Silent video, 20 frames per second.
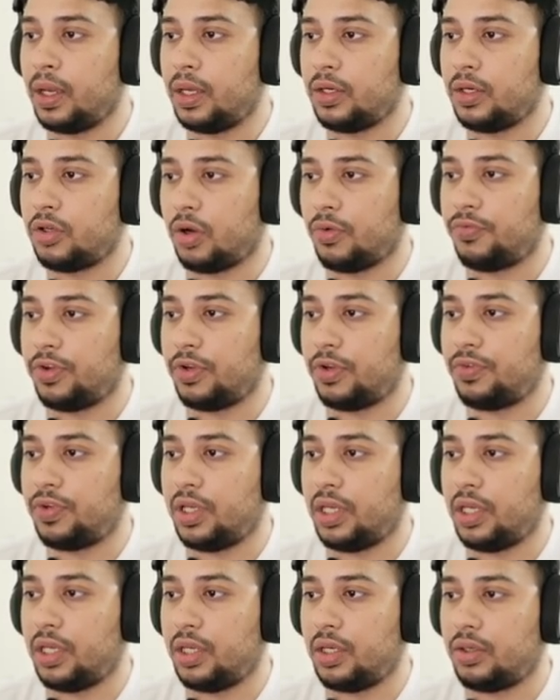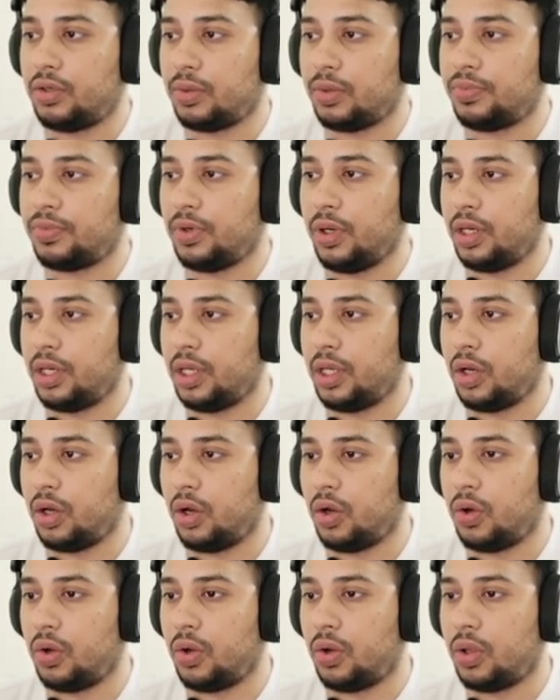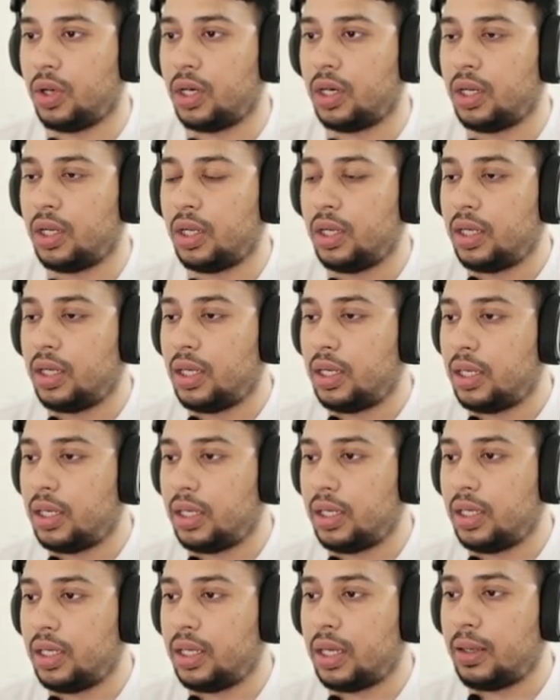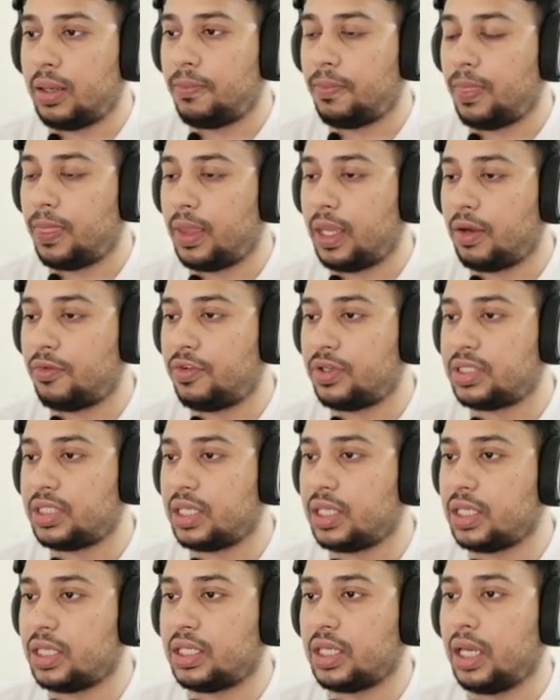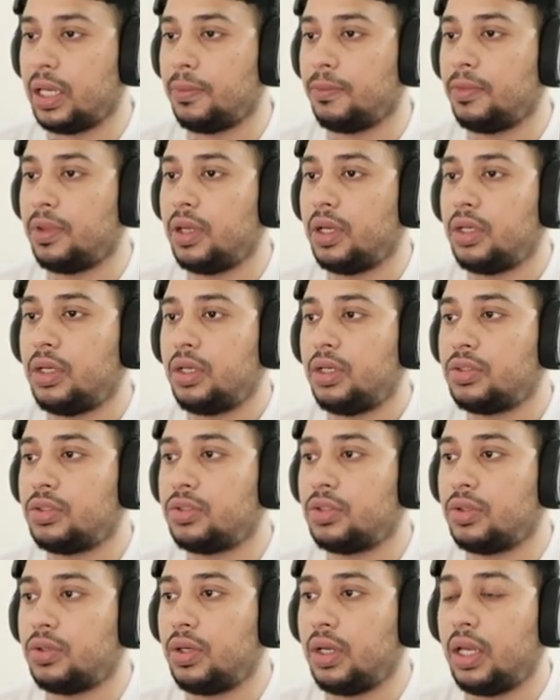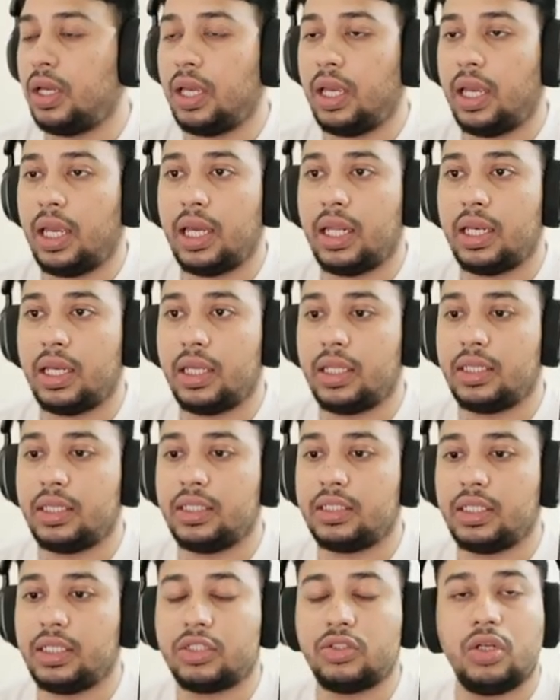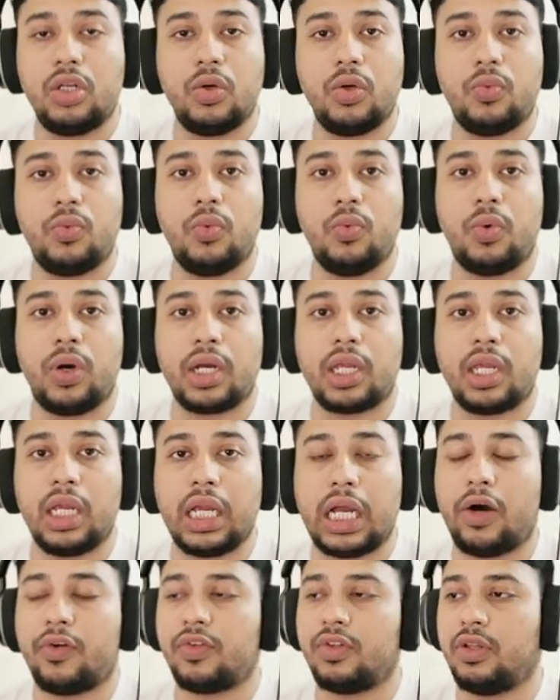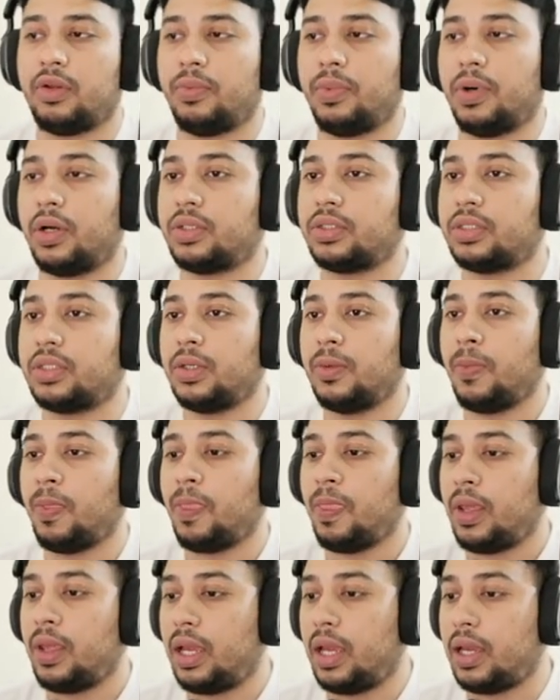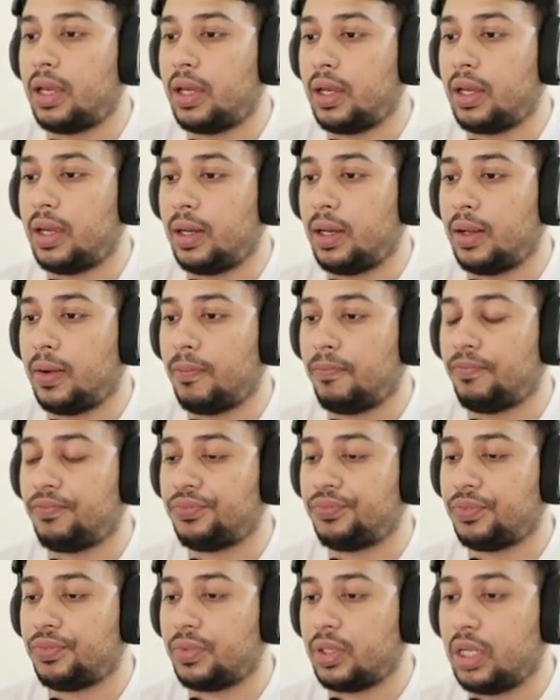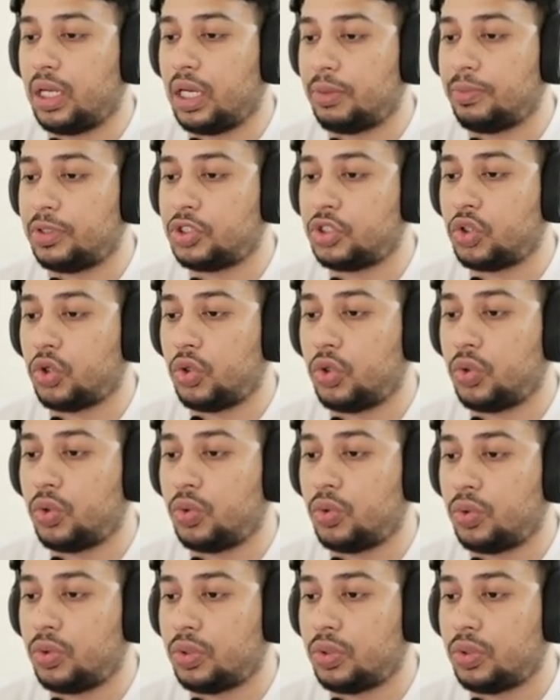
top 50, top 20, all. Yeah, every single thing. So, and this is actually working out of the box. And let me show you